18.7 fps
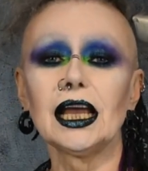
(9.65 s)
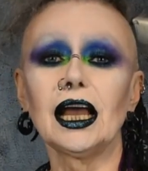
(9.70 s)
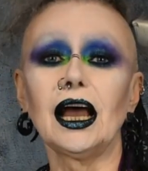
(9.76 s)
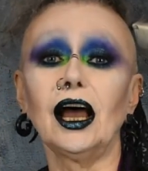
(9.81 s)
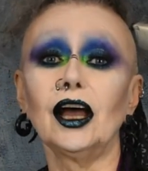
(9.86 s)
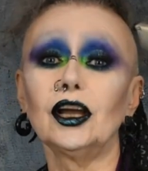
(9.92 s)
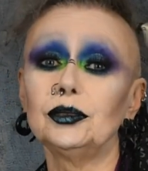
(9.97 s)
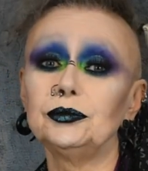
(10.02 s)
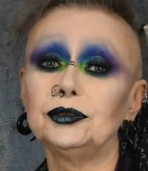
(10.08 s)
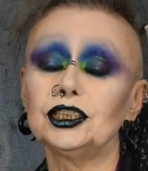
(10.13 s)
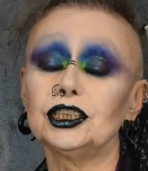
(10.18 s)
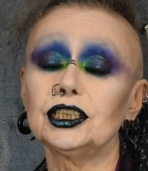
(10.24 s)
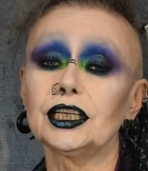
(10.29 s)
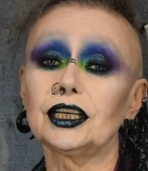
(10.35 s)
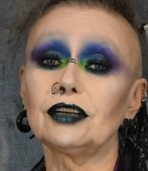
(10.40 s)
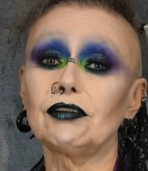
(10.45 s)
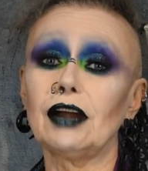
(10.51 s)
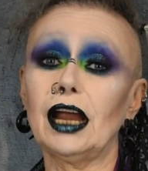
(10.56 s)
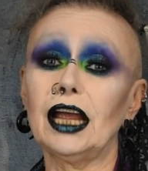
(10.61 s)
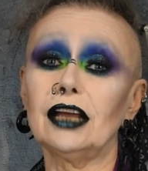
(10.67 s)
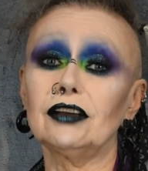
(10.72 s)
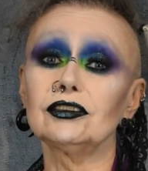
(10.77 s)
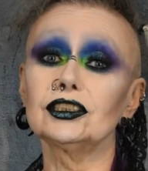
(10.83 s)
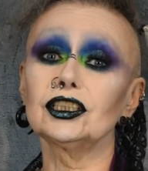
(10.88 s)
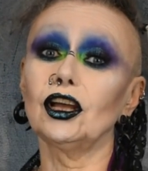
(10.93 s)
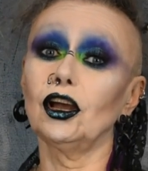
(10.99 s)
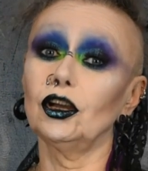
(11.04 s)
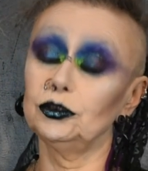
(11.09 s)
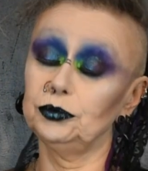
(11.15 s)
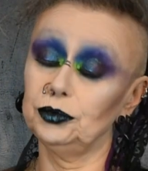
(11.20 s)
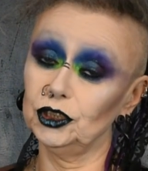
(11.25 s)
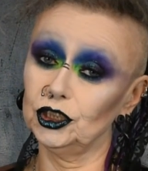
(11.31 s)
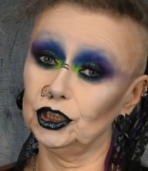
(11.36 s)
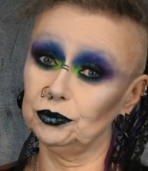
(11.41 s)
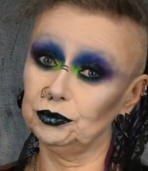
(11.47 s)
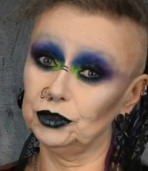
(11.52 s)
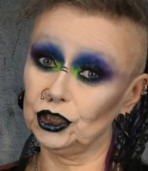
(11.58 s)
I hope you stick around, hope you
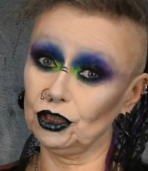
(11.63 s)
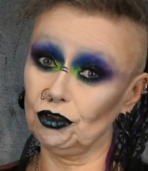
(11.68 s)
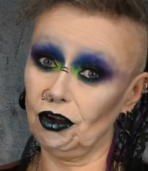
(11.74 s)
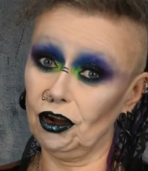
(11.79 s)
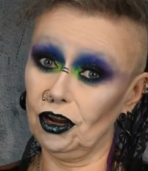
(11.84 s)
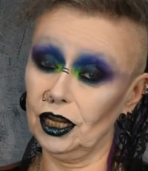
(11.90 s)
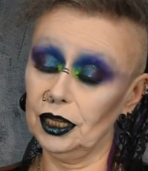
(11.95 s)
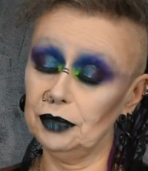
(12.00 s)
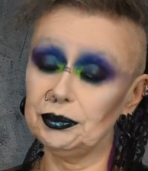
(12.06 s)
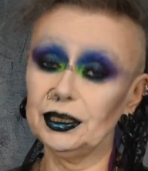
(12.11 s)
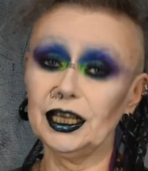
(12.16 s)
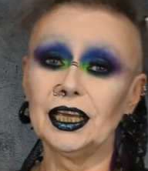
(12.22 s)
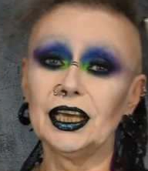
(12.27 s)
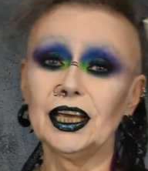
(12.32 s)
subscribe.